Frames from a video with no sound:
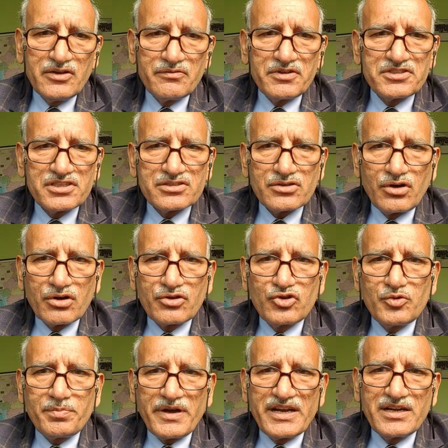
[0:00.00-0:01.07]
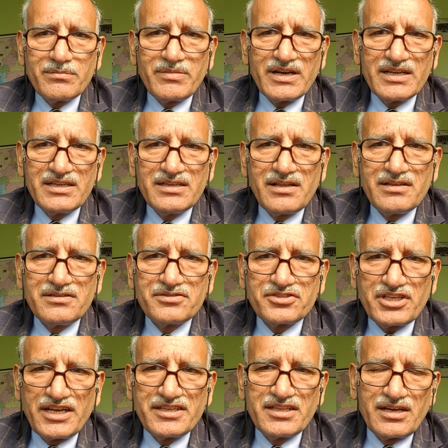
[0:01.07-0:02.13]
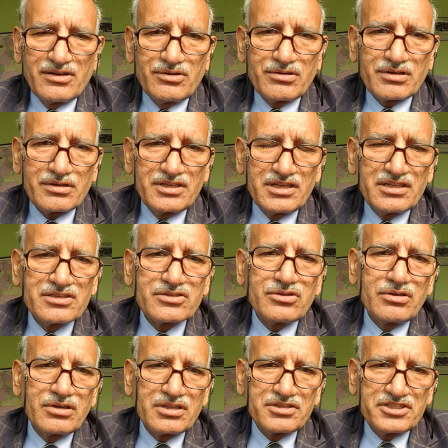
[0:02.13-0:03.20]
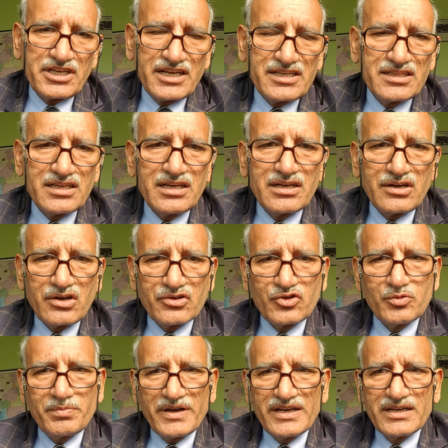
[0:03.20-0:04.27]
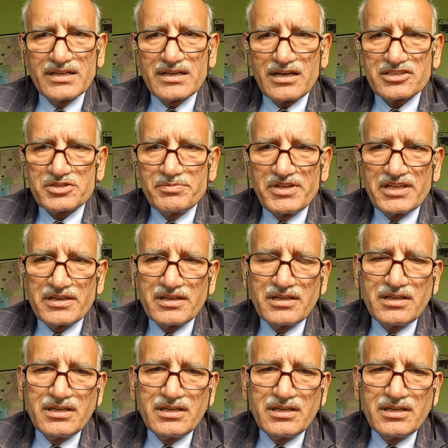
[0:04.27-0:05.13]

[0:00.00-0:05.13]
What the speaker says: which is occupied by China, or it is called China occupied Kashmir.